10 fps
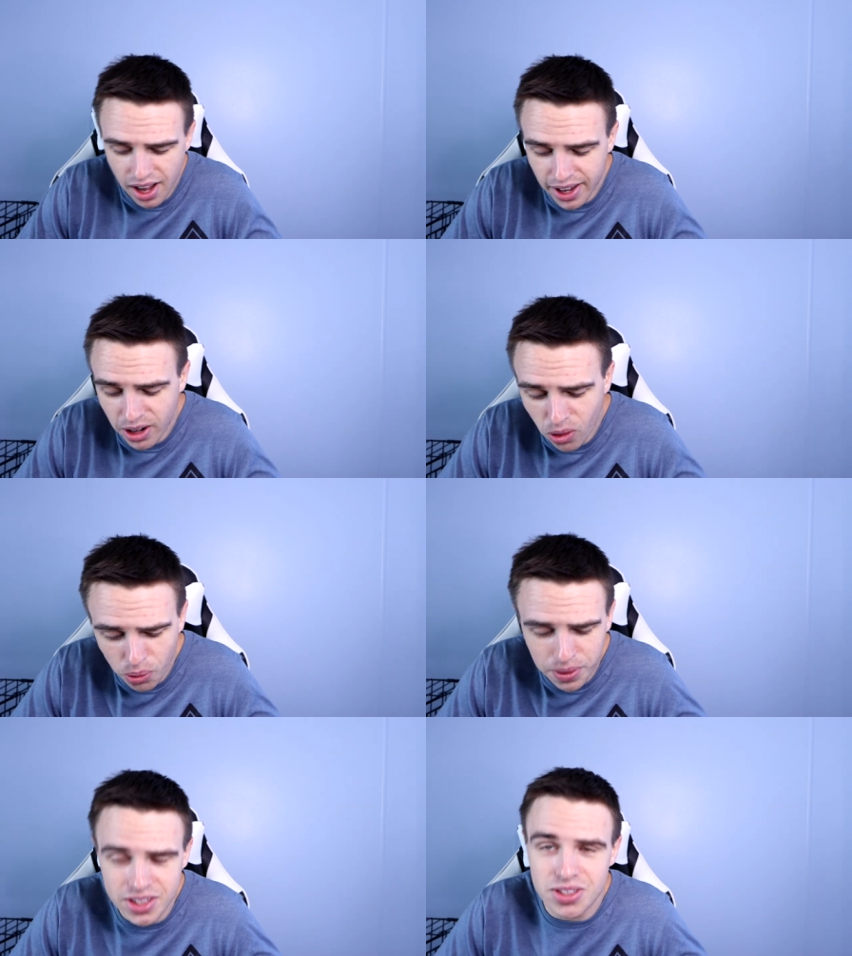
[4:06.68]
I
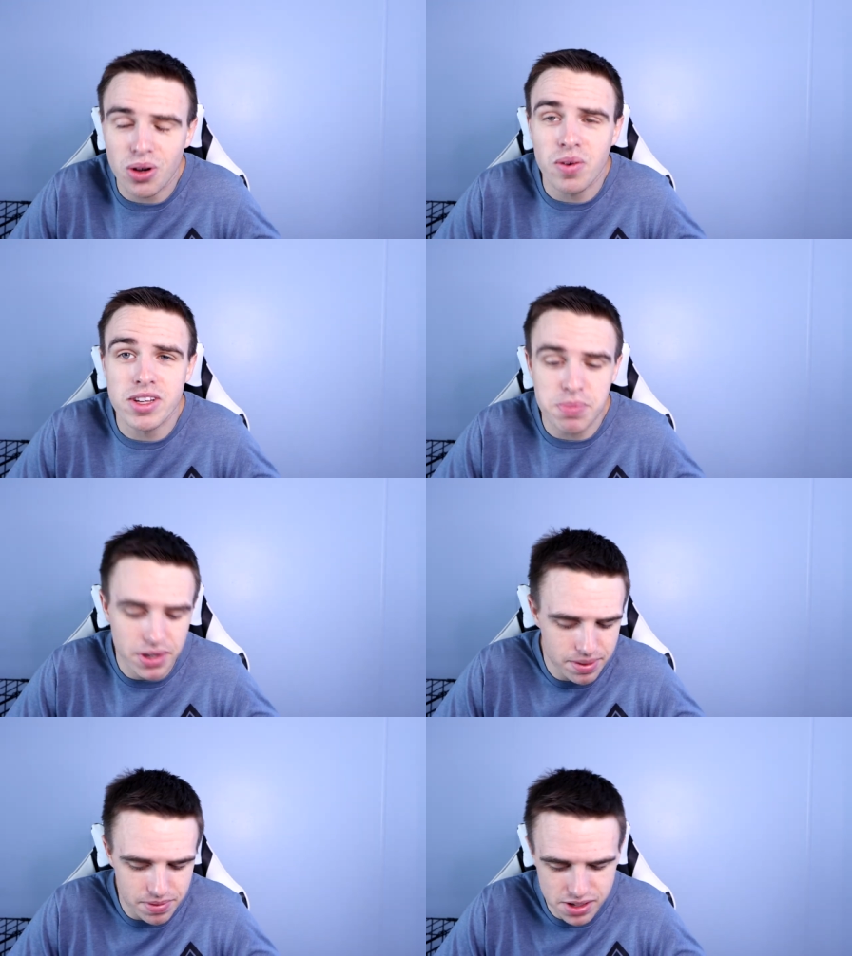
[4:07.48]
always, always
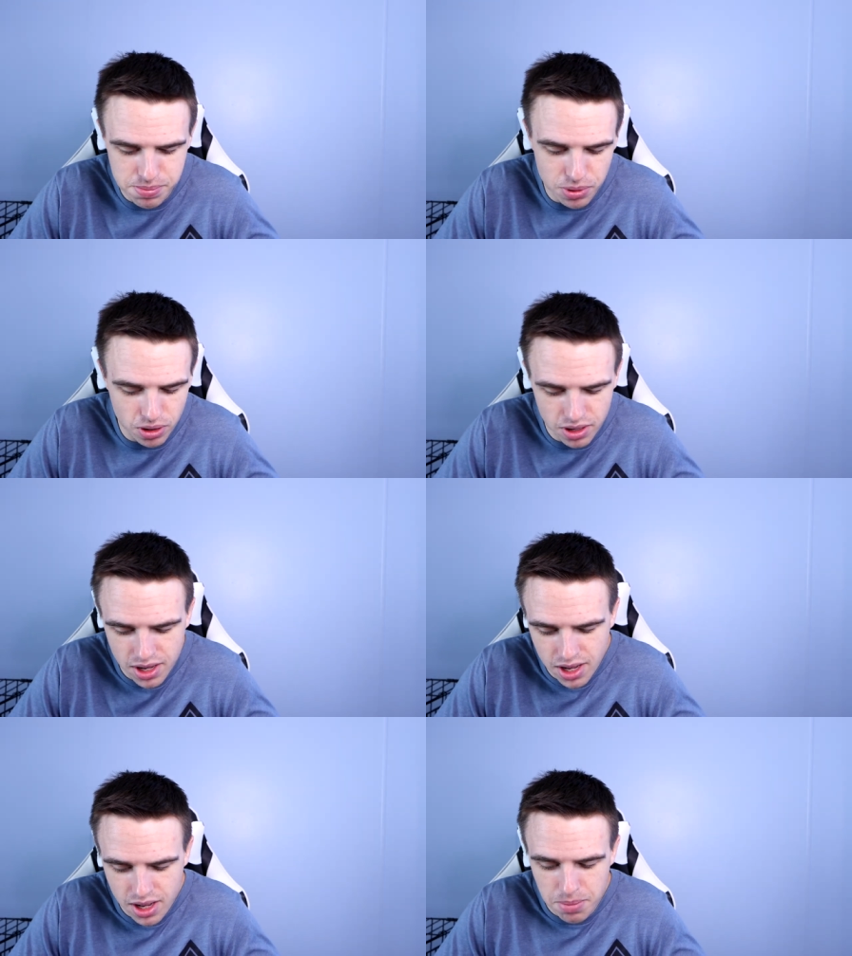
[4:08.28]
bring them this book
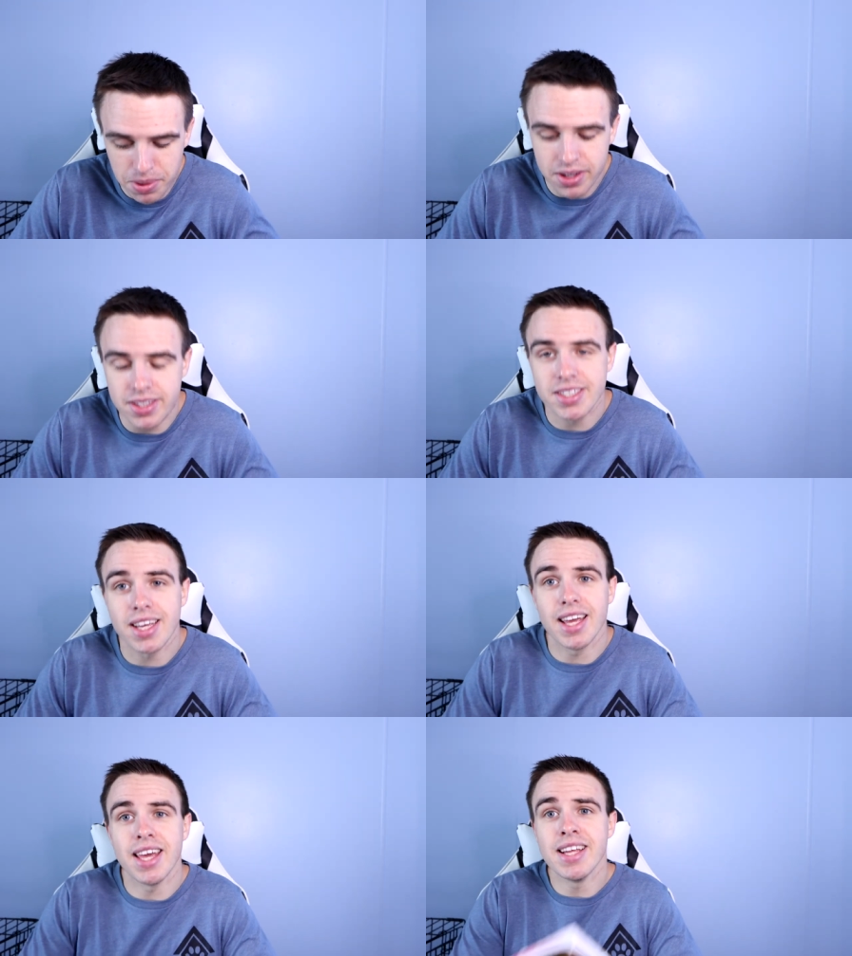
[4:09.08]
because
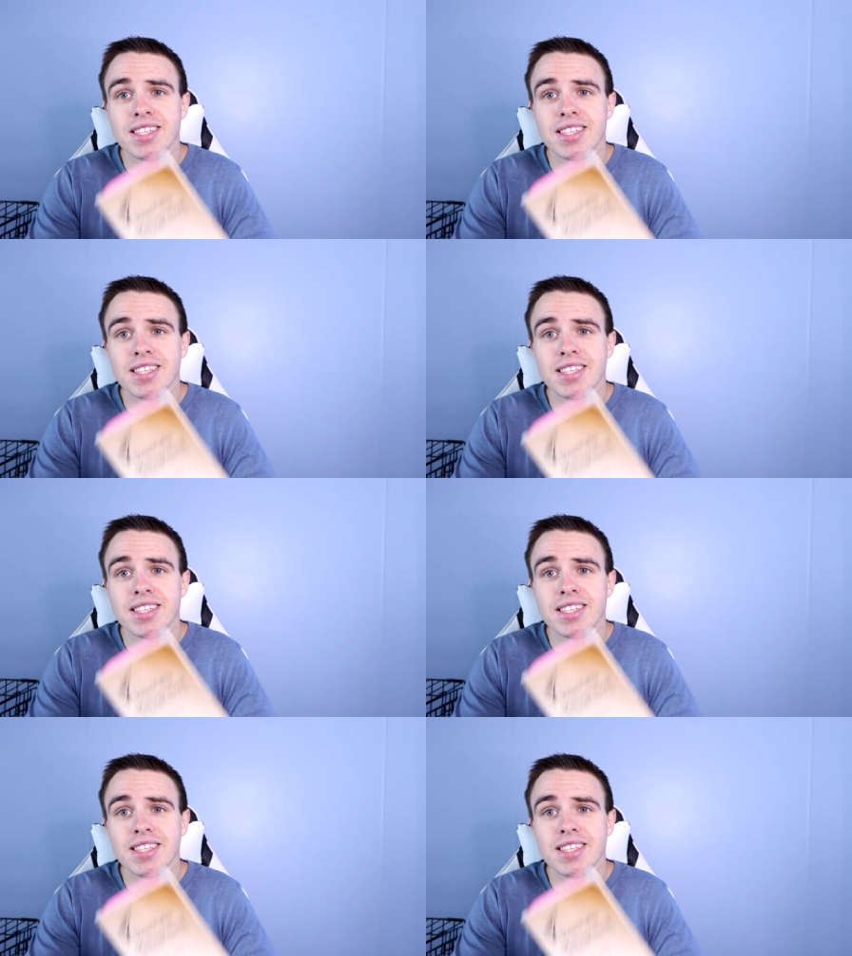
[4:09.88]
it